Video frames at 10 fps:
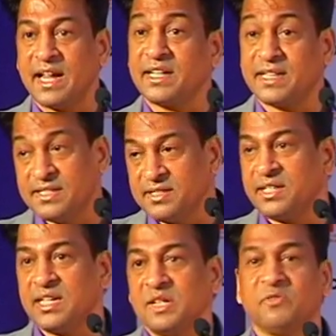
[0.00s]
and
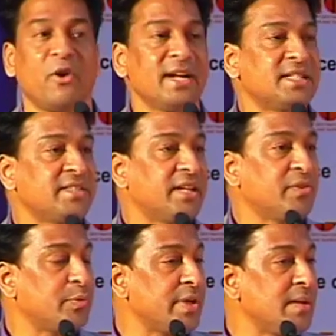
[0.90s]
concerning voice,
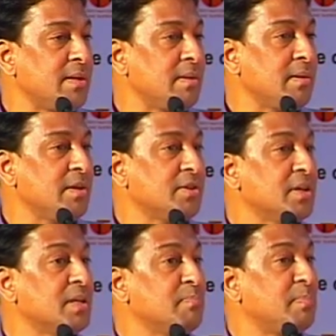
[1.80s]
that 3
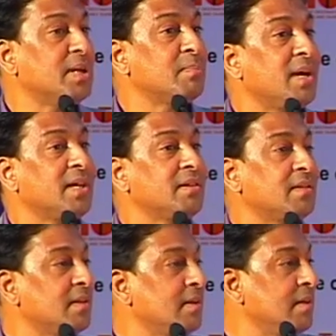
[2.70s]
return per
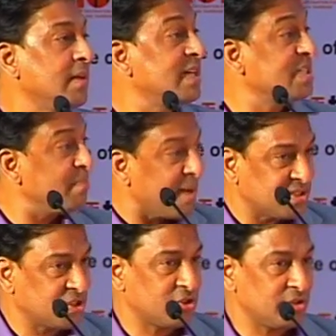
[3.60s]
month is a
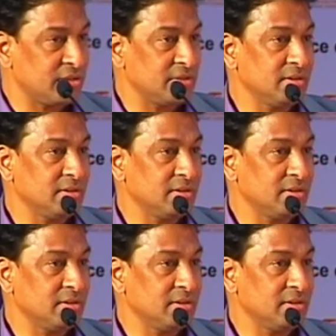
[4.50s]
must.